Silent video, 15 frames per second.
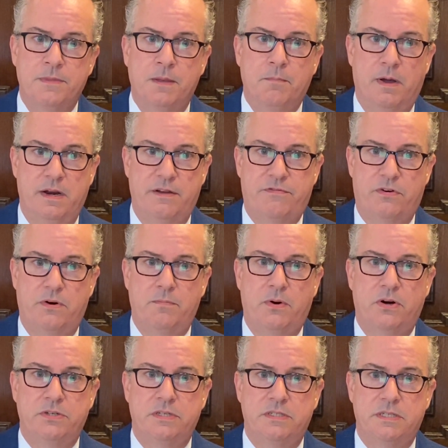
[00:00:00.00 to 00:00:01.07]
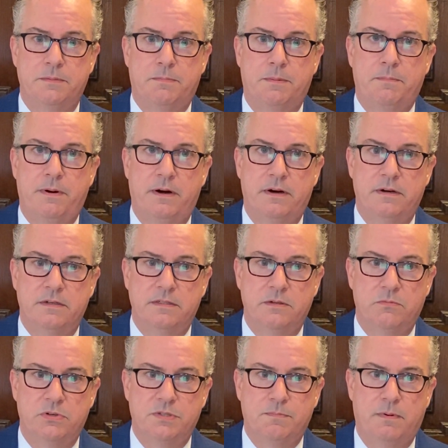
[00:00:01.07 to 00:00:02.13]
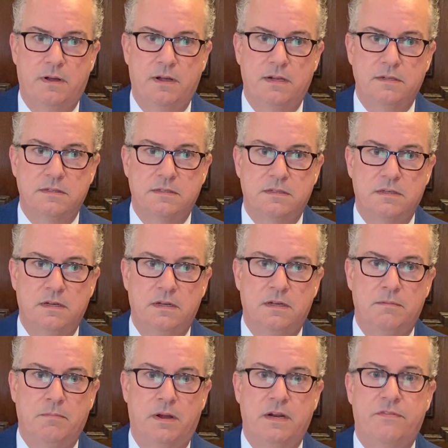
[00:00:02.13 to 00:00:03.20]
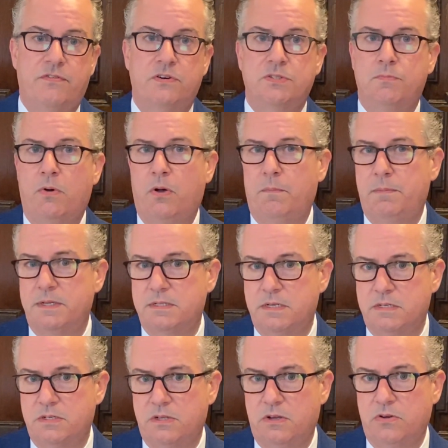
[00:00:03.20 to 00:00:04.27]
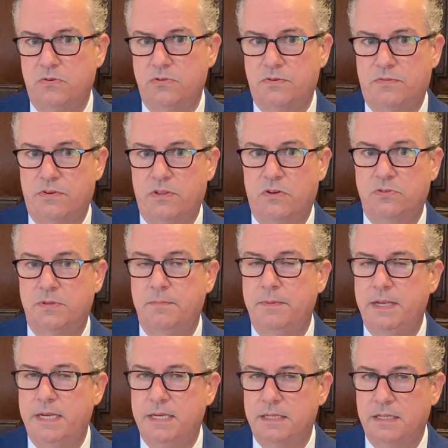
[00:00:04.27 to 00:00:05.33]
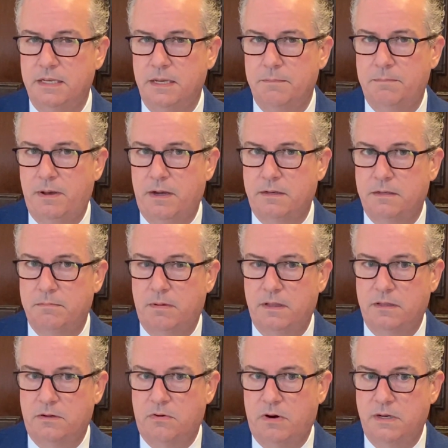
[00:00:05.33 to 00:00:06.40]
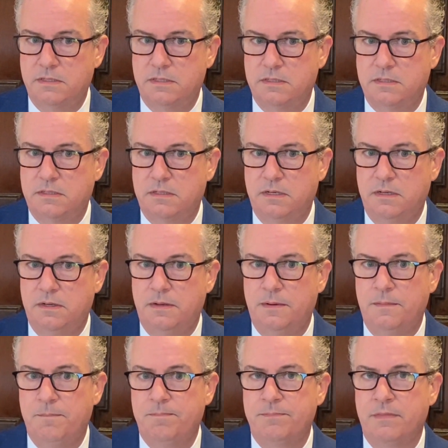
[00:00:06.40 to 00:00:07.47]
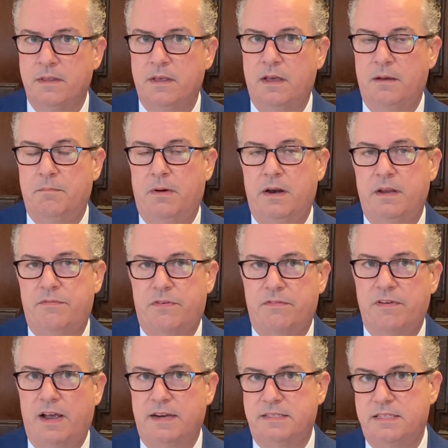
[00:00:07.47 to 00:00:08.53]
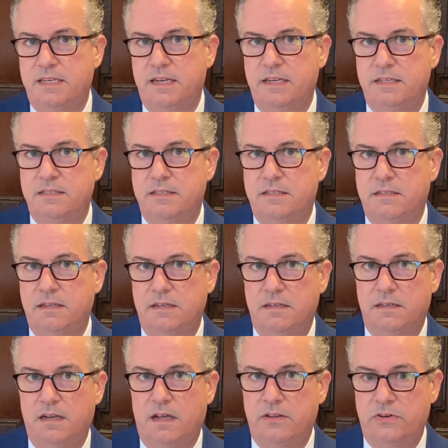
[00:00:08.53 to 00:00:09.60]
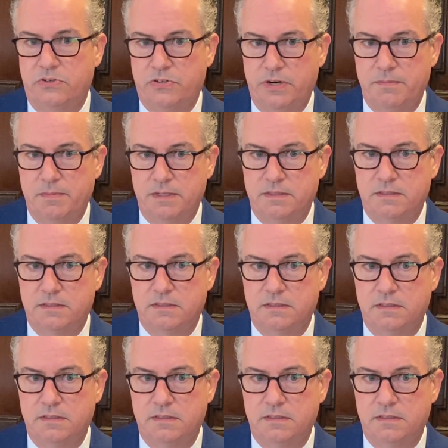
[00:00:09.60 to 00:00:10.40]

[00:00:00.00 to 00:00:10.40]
money for emergency preparedness and response, money for small business loans for those immediately impacted by the crisis, and money for vaccines and other treatments.